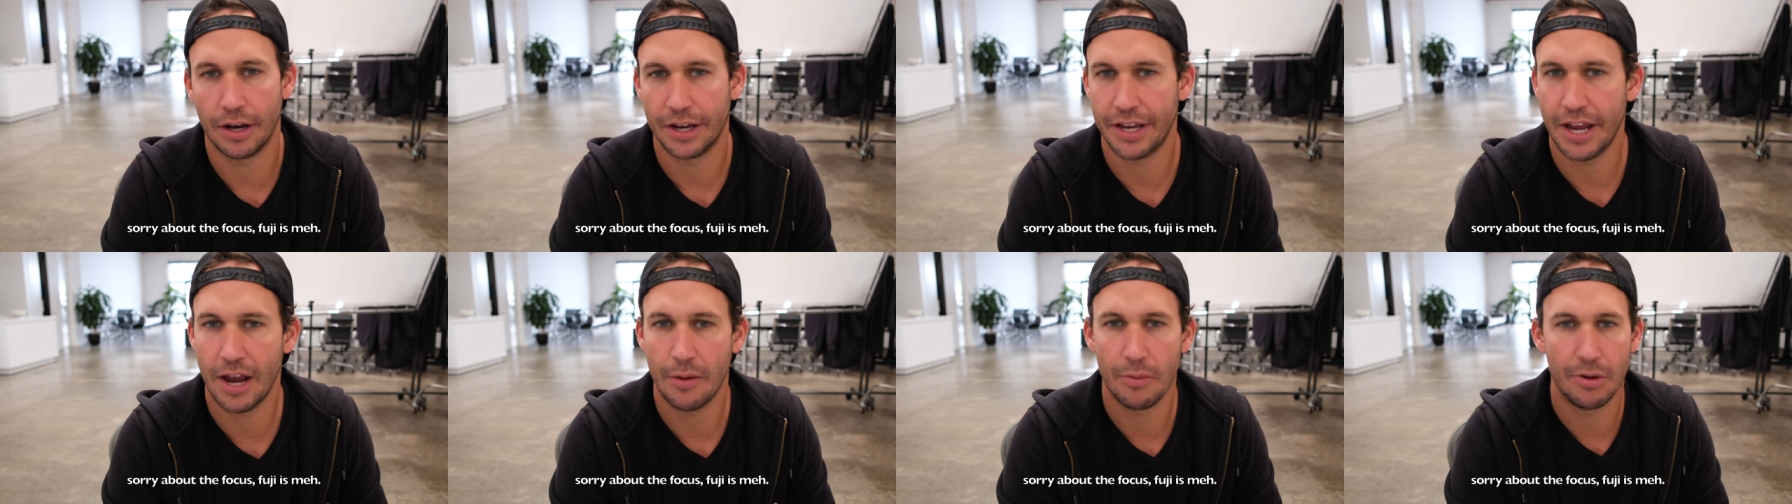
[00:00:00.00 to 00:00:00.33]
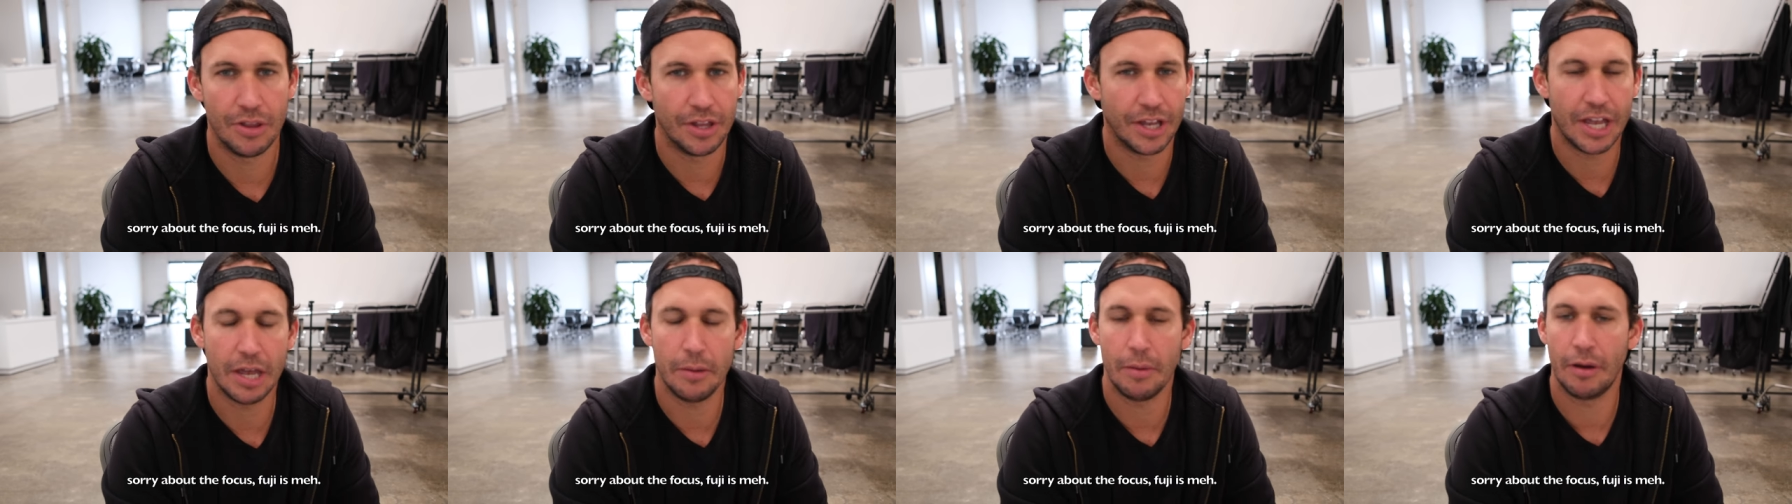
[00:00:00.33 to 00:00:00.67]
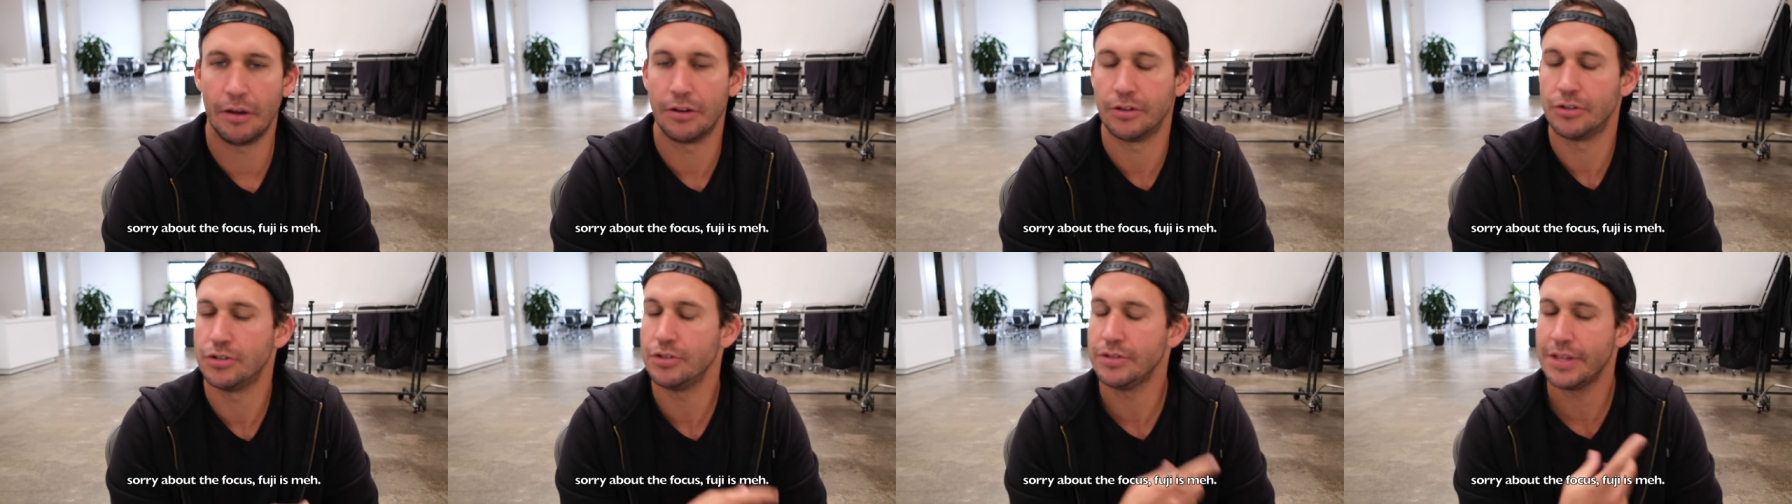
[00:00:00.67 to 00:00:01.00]
a camera that came
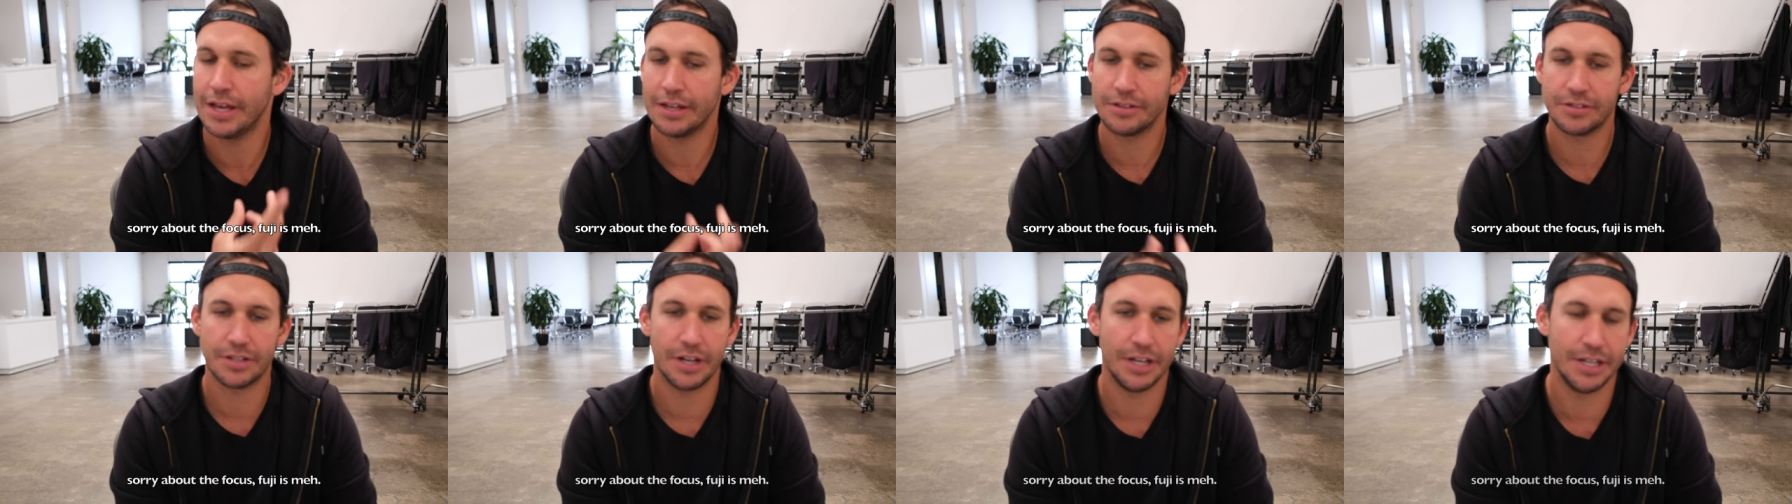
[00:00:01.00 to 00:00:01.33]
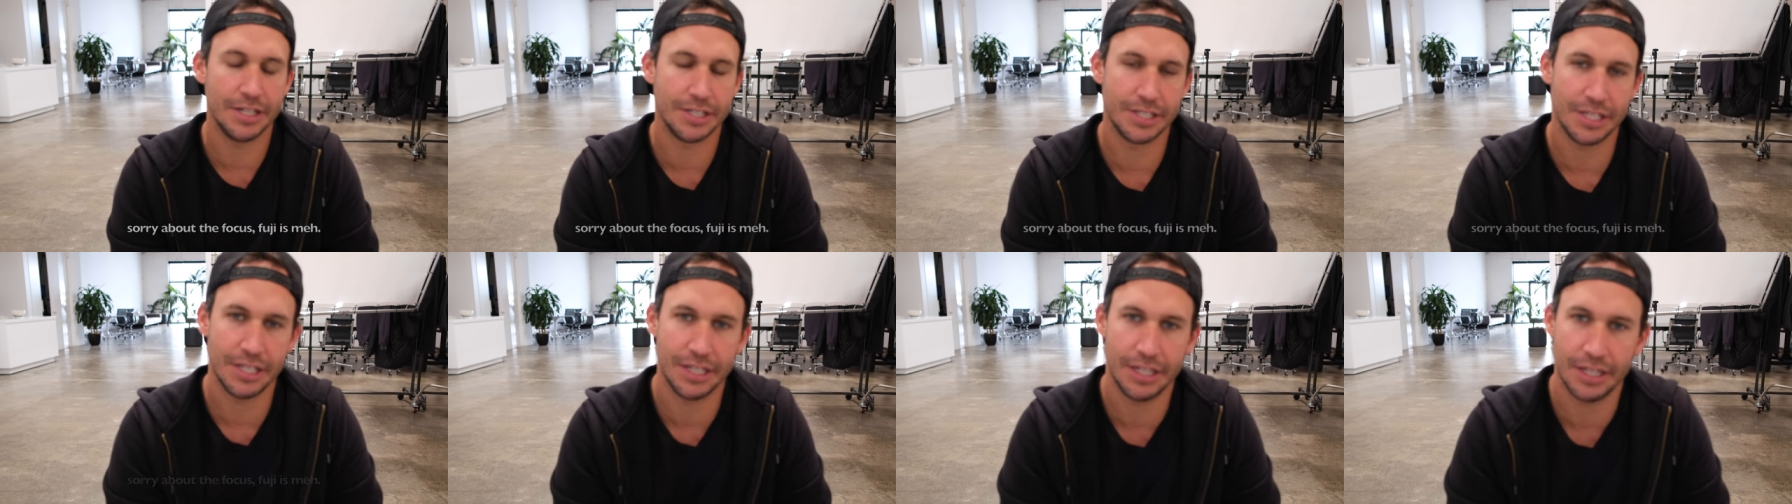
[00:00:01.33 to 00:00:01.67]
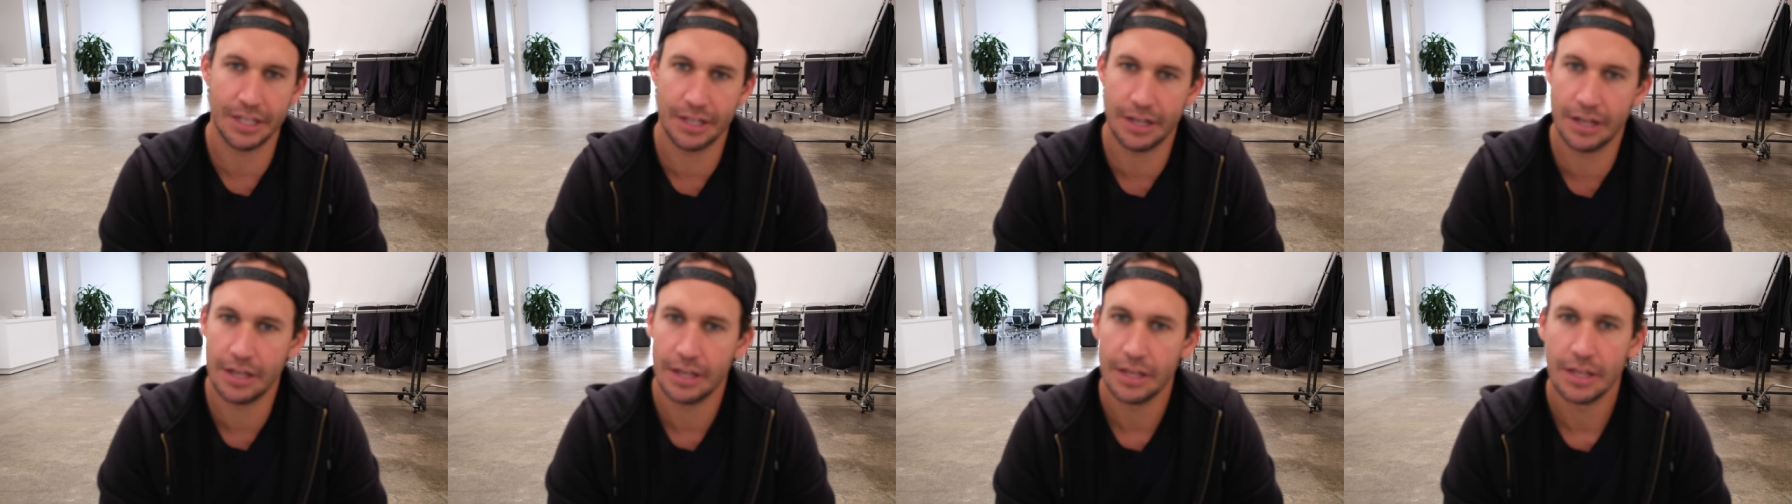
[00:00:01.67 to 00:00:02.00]
out in
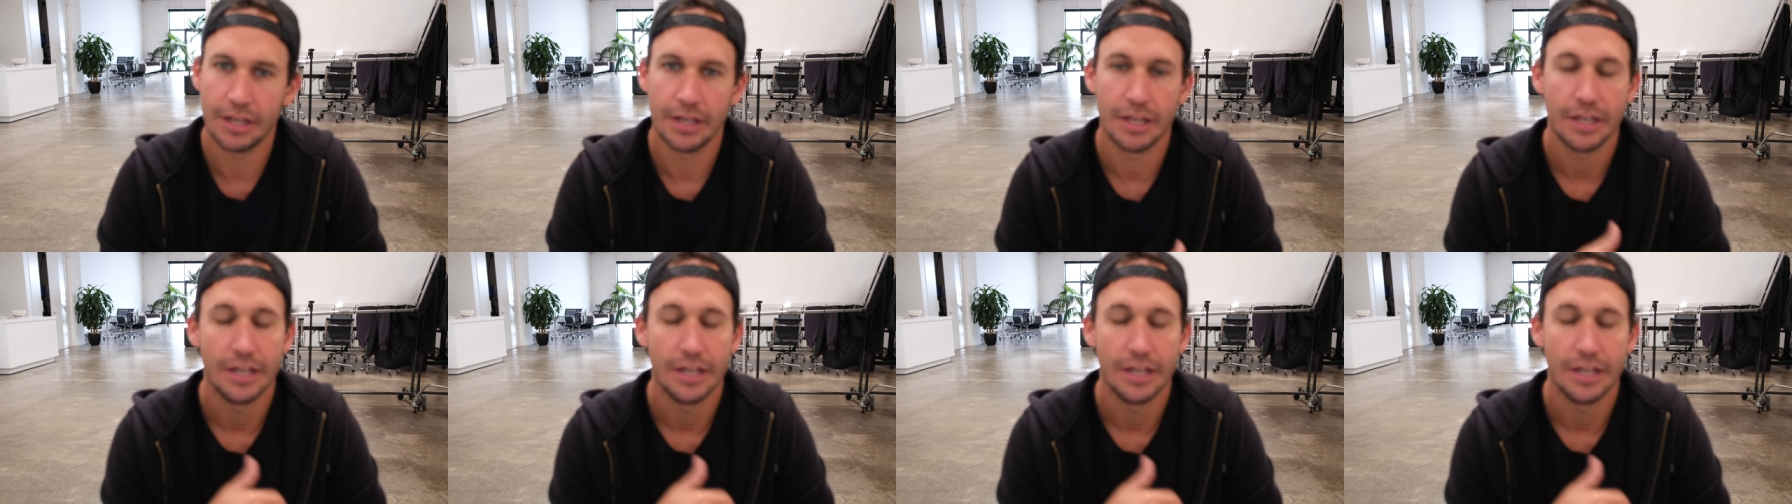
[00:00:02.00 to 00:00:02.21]
2018.